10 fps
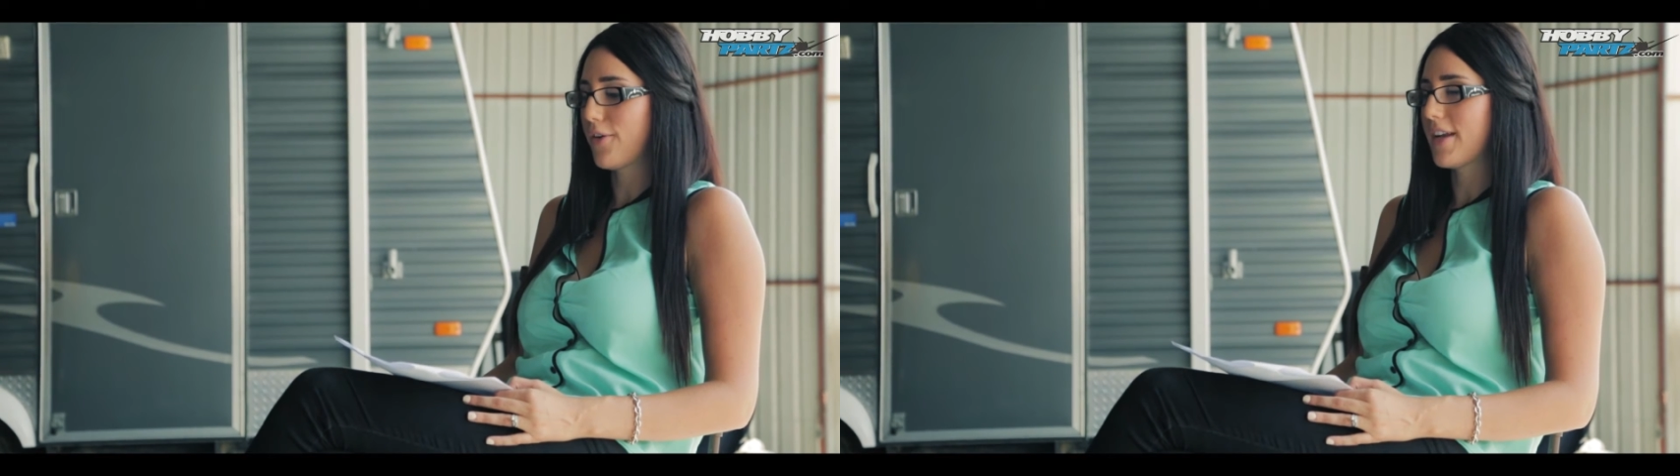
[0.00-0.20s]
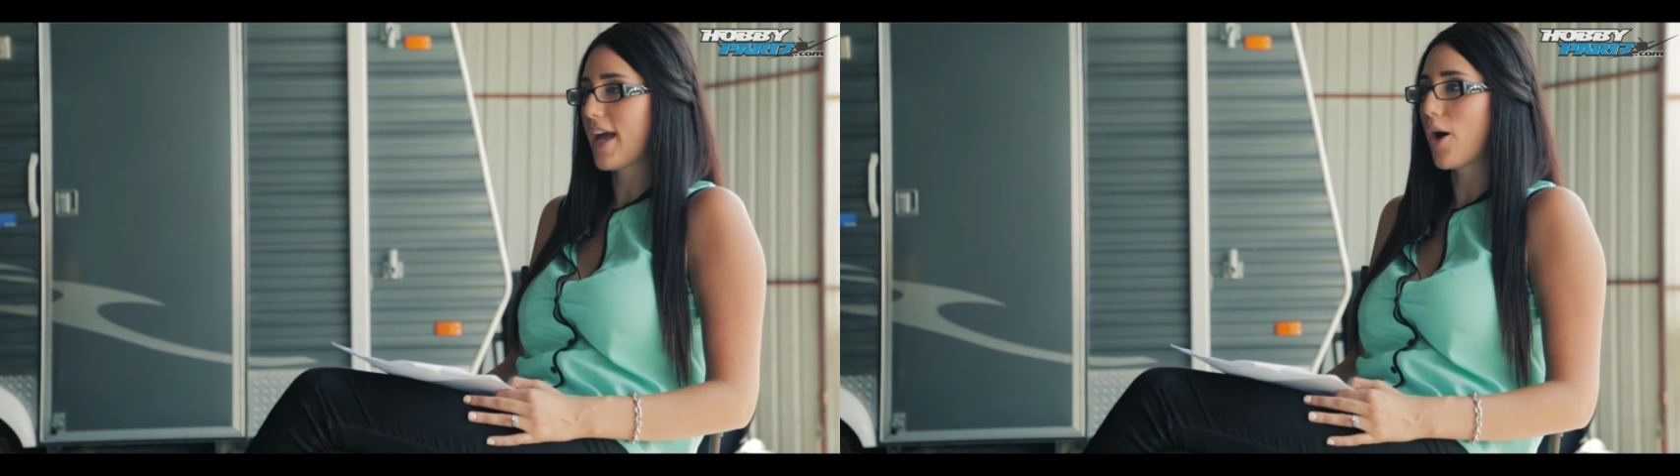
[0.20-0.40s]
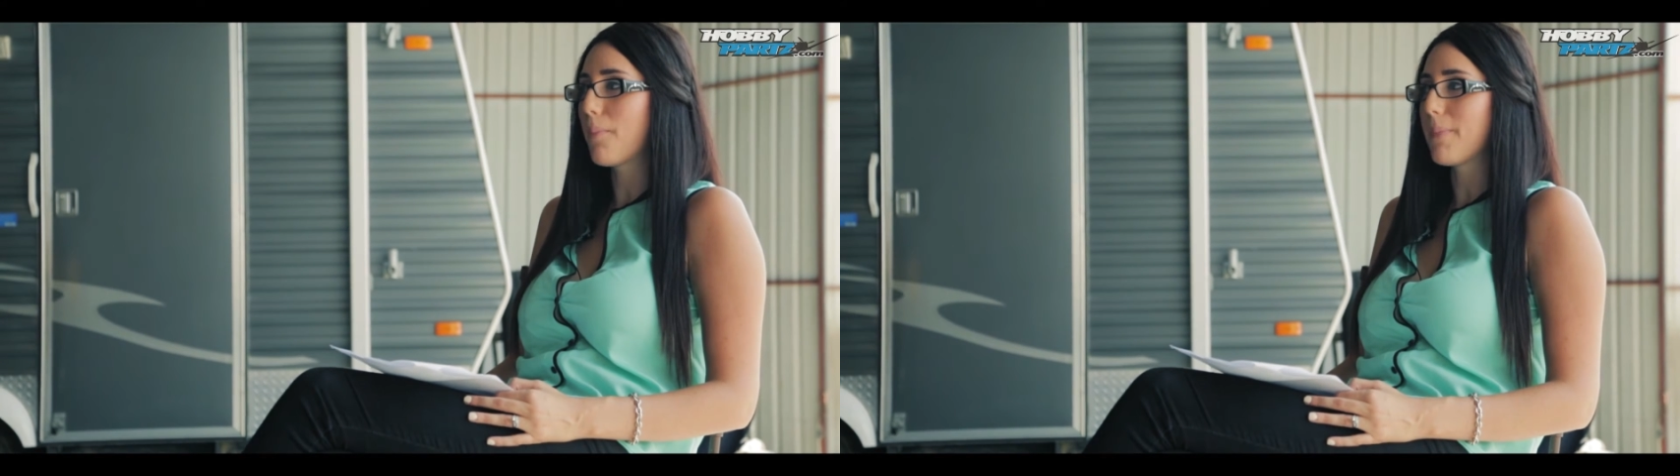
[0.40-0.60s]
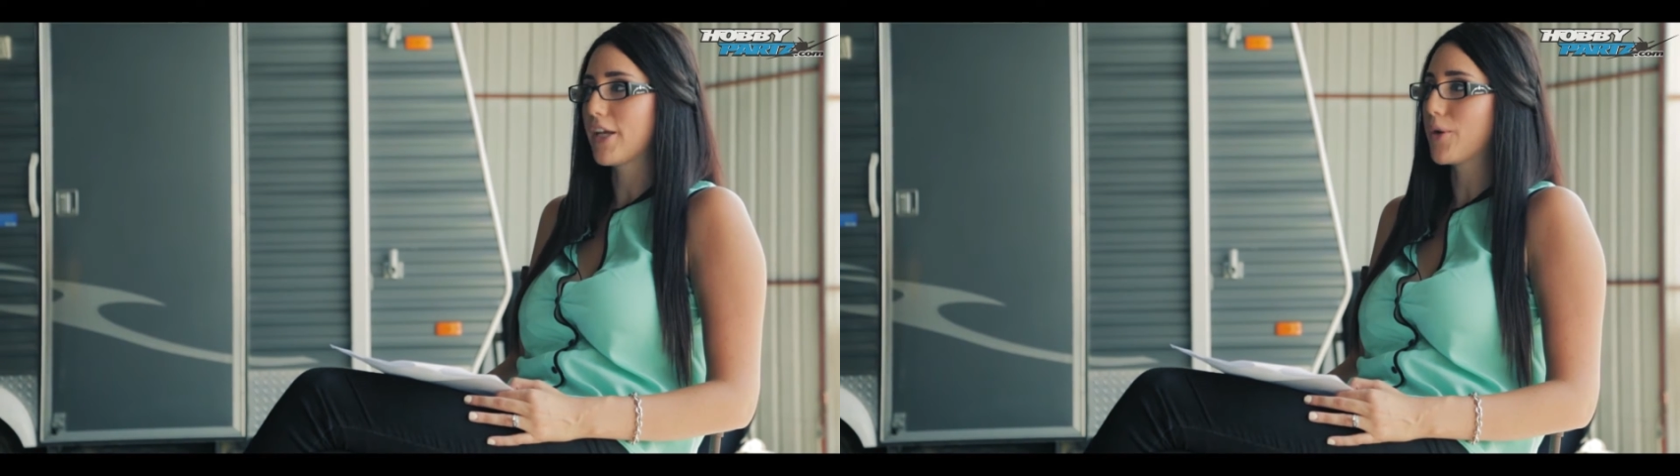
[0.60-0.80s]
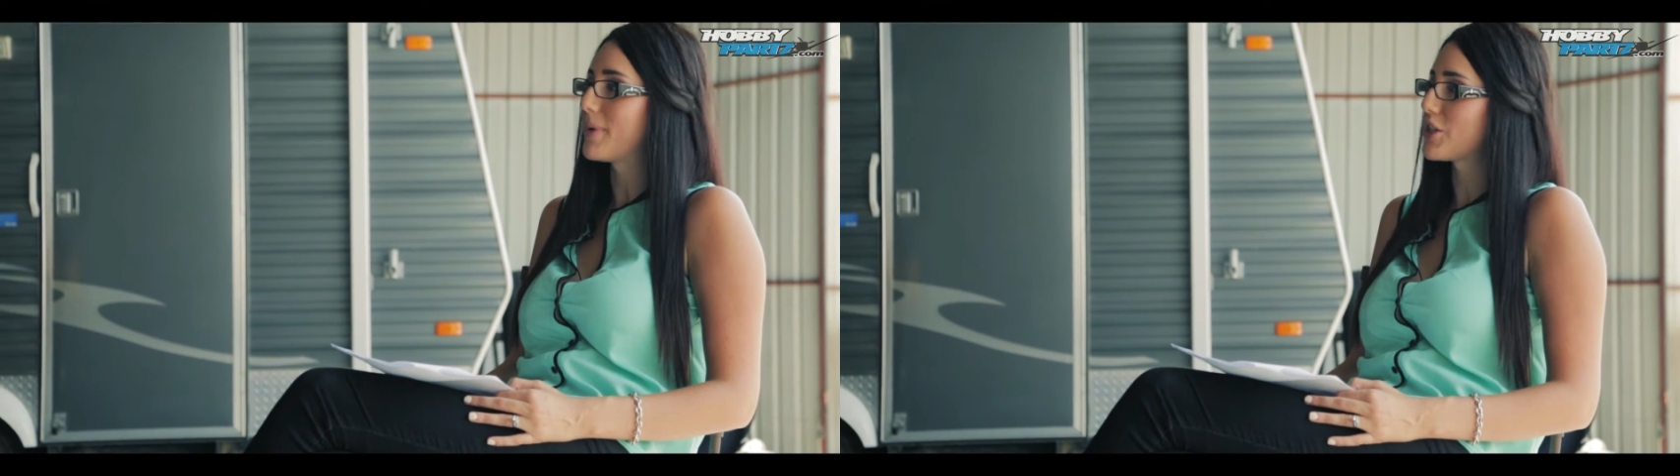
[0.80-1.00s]
going to help
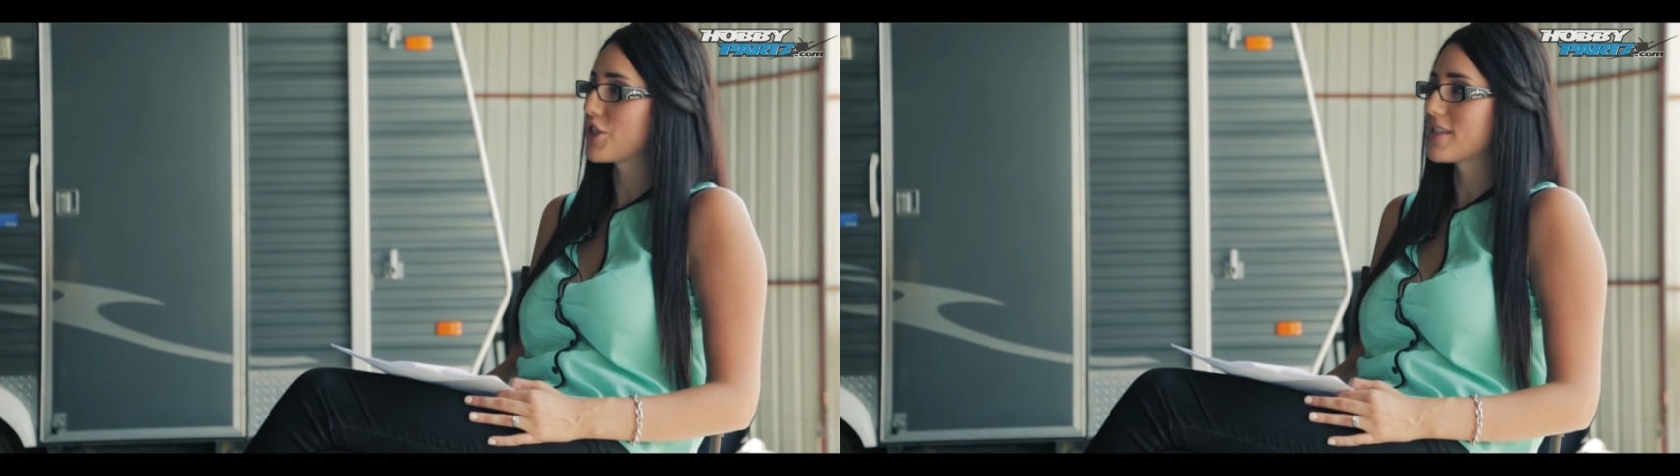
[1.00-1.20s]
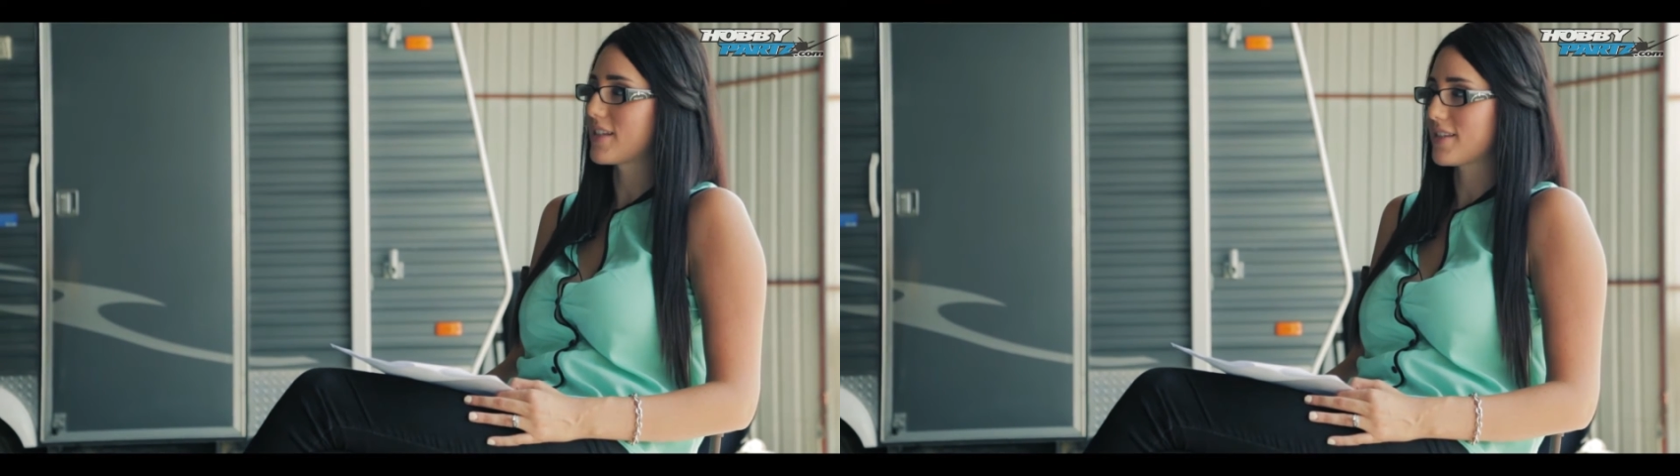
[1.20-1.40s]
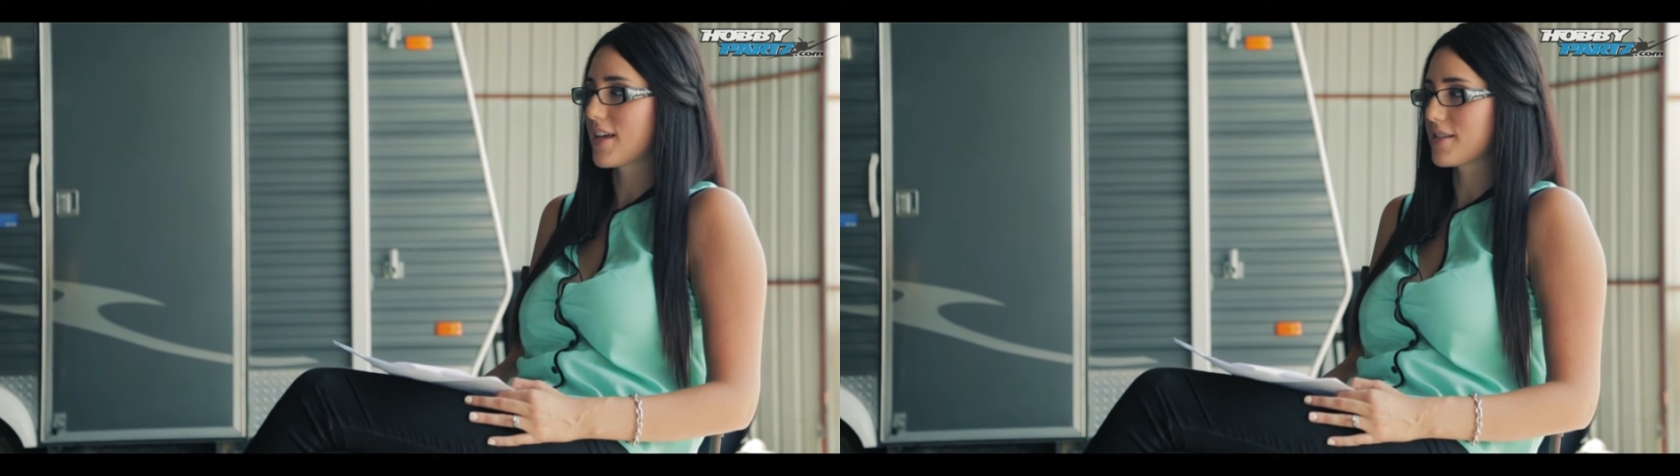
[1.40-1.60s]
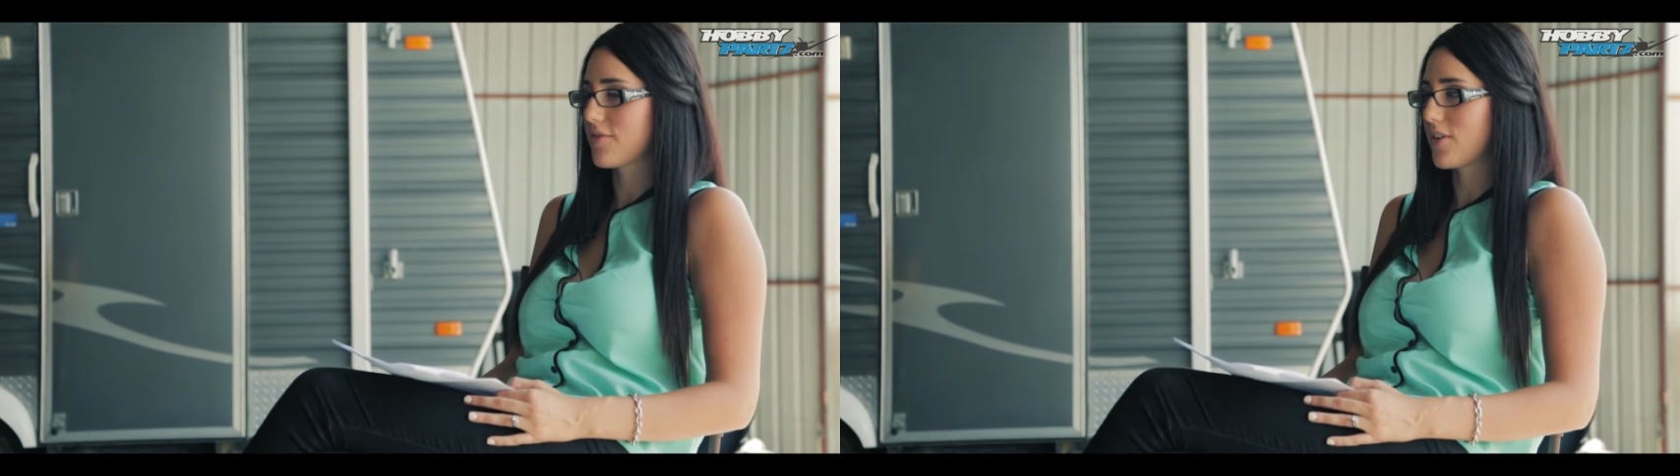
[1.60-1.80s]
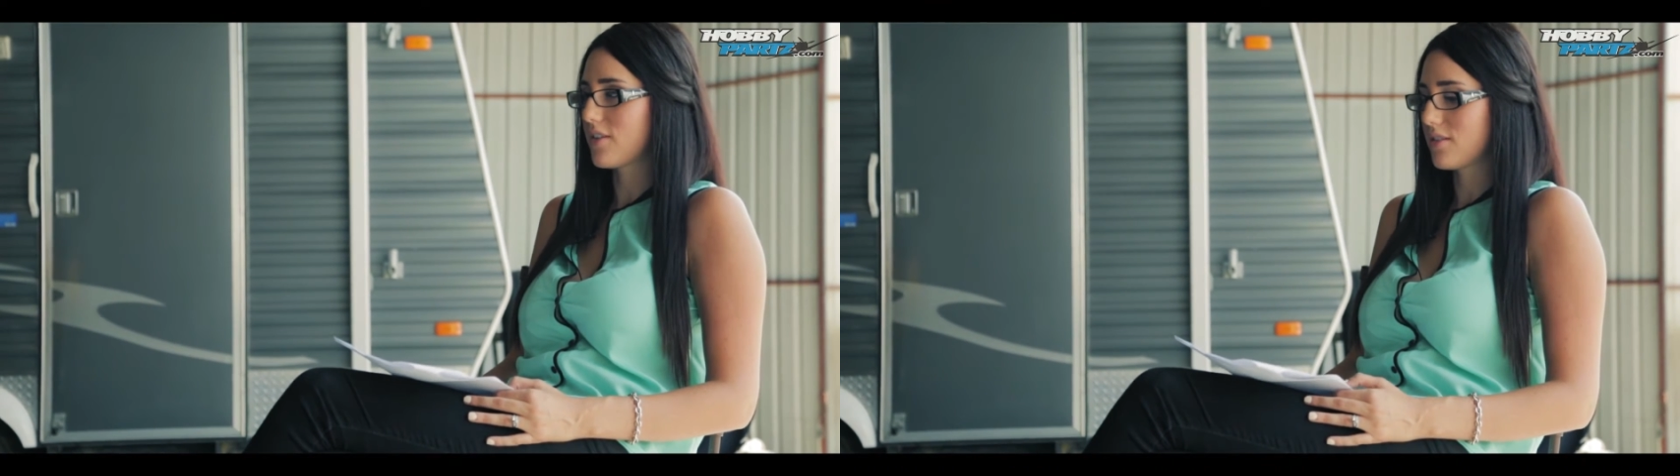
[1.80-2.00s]
make your mission
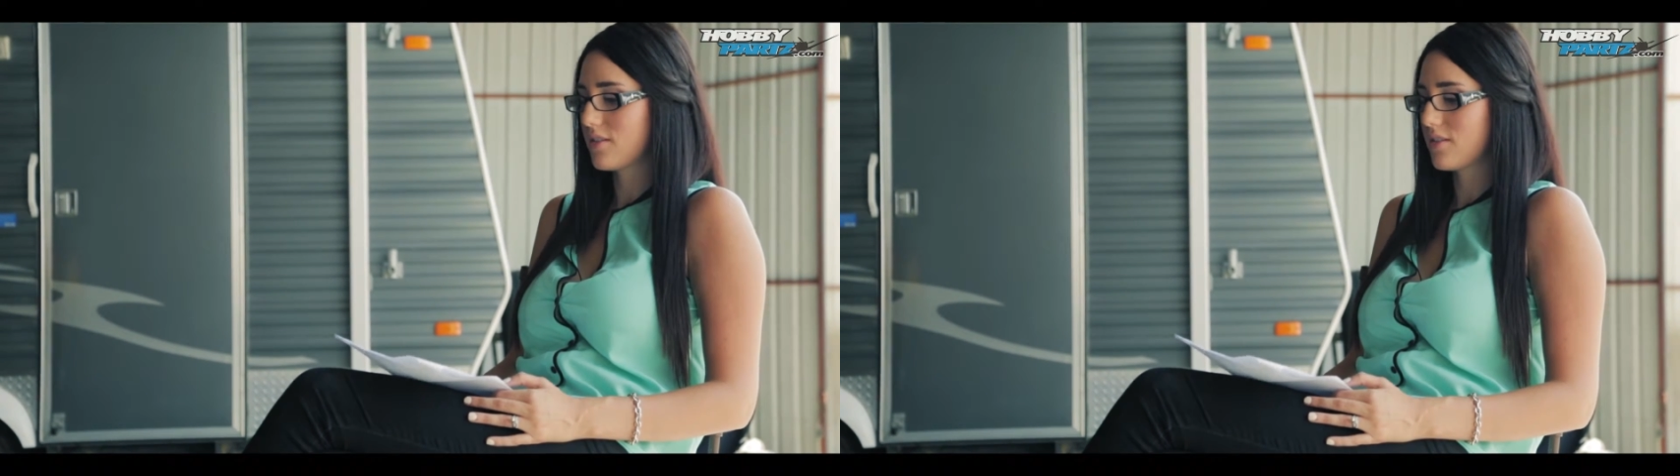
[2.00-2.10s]
successful?